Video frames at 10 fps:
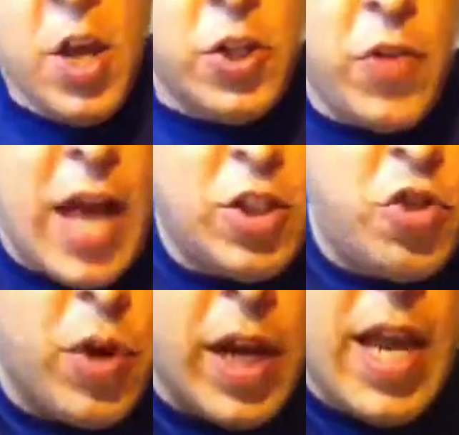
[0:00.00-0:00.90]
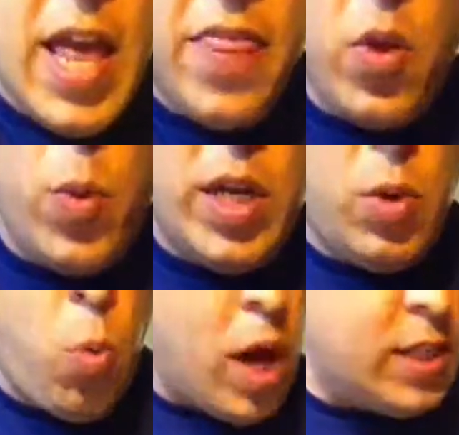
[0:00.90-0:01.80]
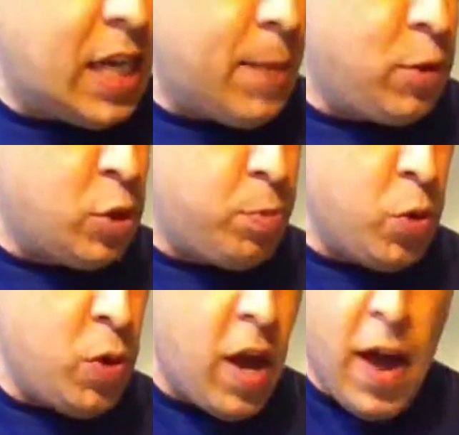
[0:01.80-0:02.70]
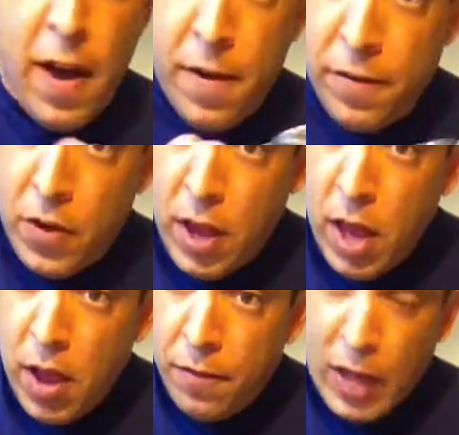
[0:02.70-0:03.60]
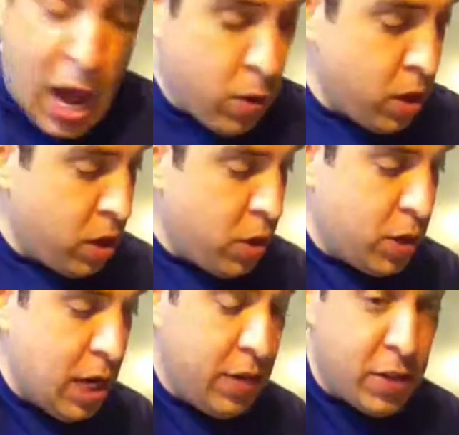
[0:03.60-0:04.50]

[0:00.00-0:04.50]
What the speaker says: So that's a trick. Then we need 1 tablespoon of flour, okay?